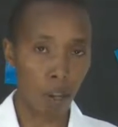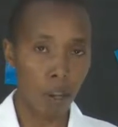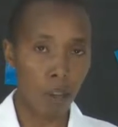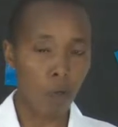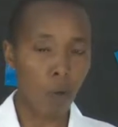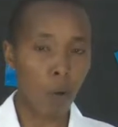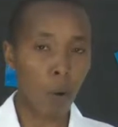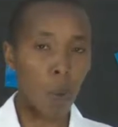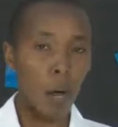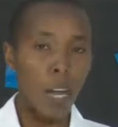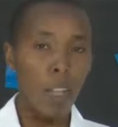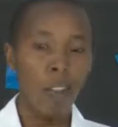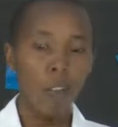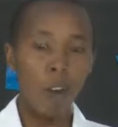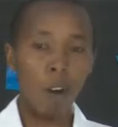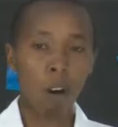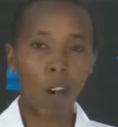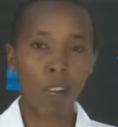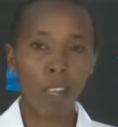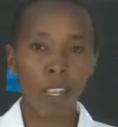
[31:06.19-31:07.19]
So once
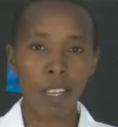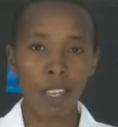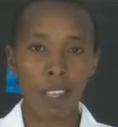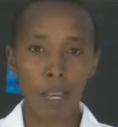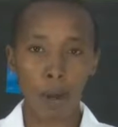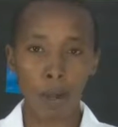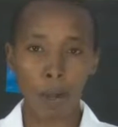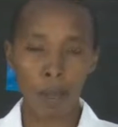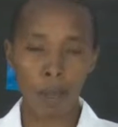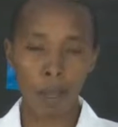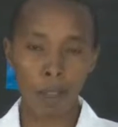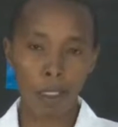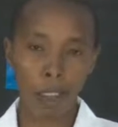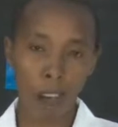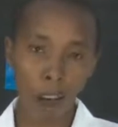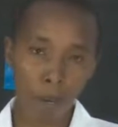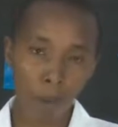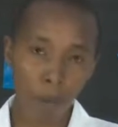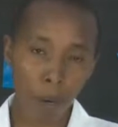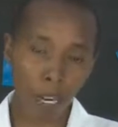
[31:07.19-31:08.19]
all these substances
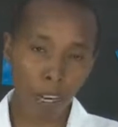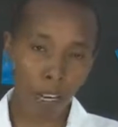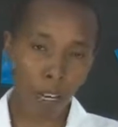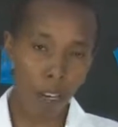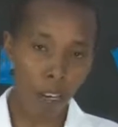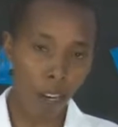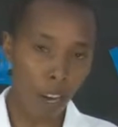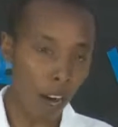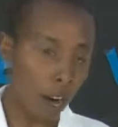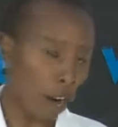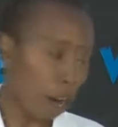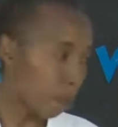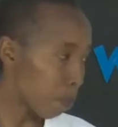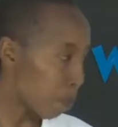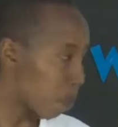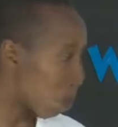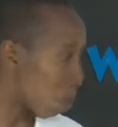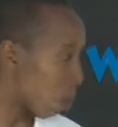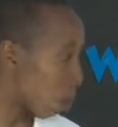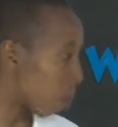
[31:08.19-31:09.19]
have been
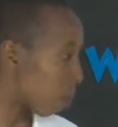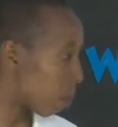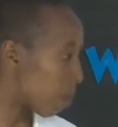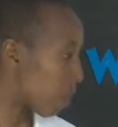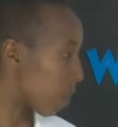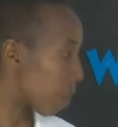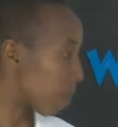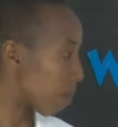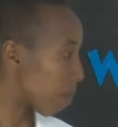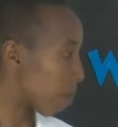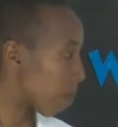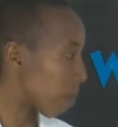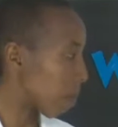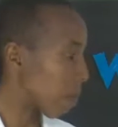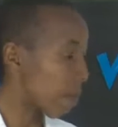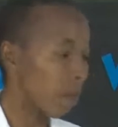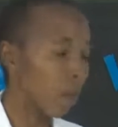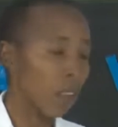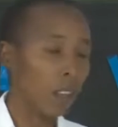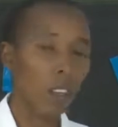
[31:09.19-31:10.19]
absorbed
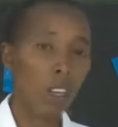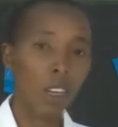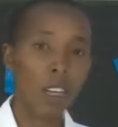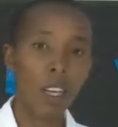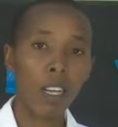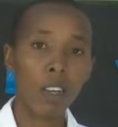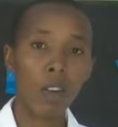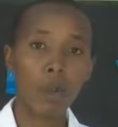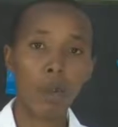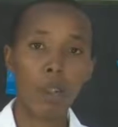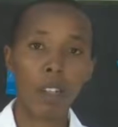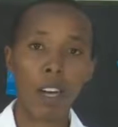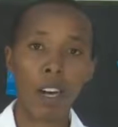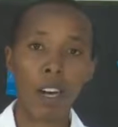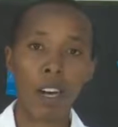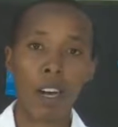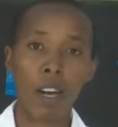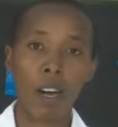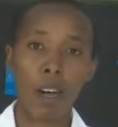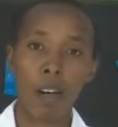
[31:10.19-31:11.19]
into
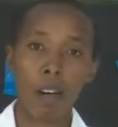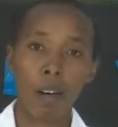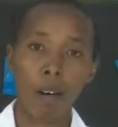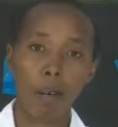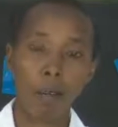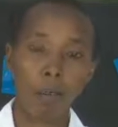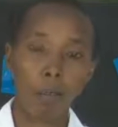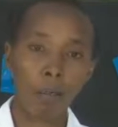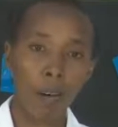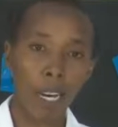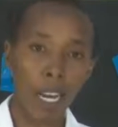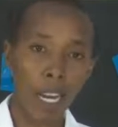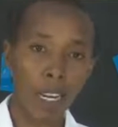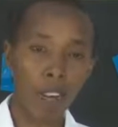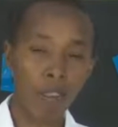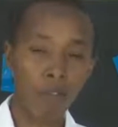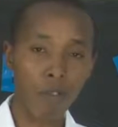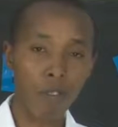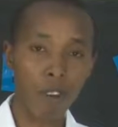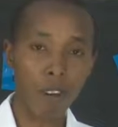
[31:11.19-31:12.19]
the
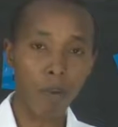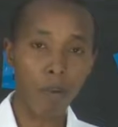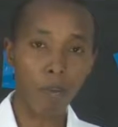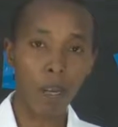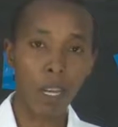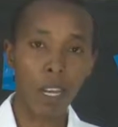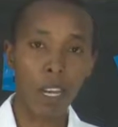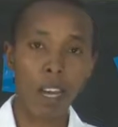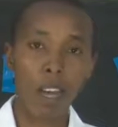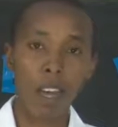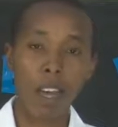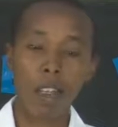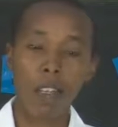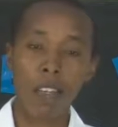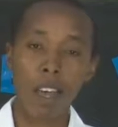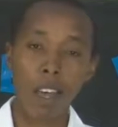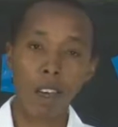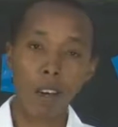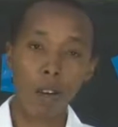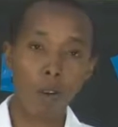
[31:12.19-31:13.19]
bloodstream,
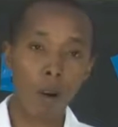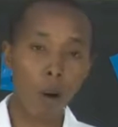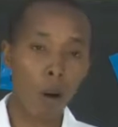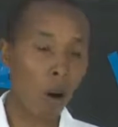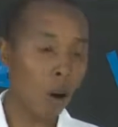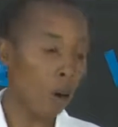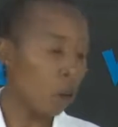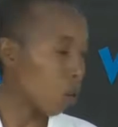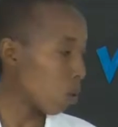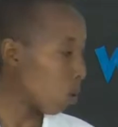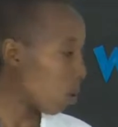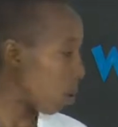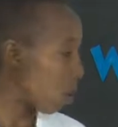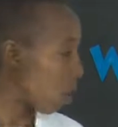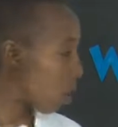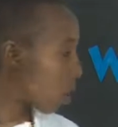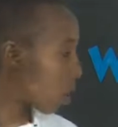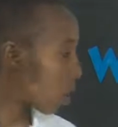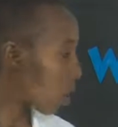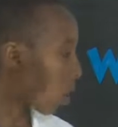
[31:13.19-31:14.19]
they
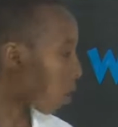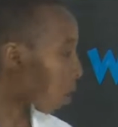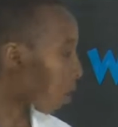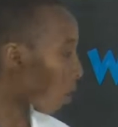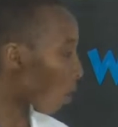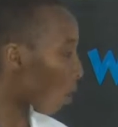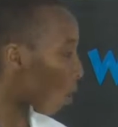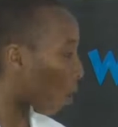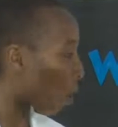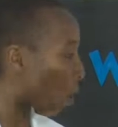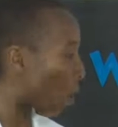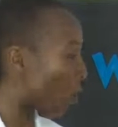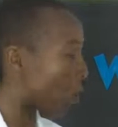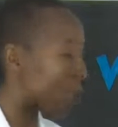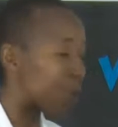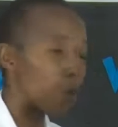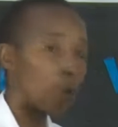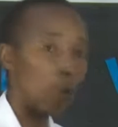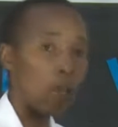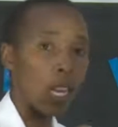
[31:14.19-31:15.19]
flow
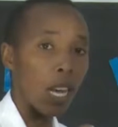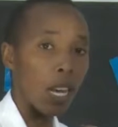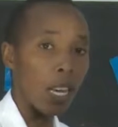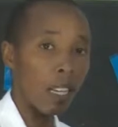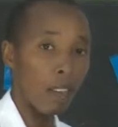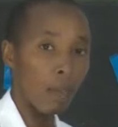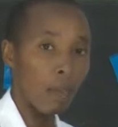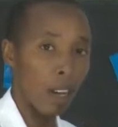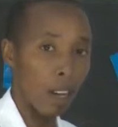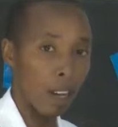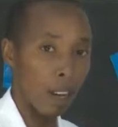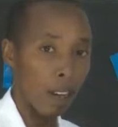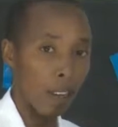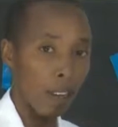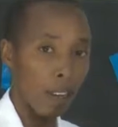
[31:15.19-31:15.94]
to the liver.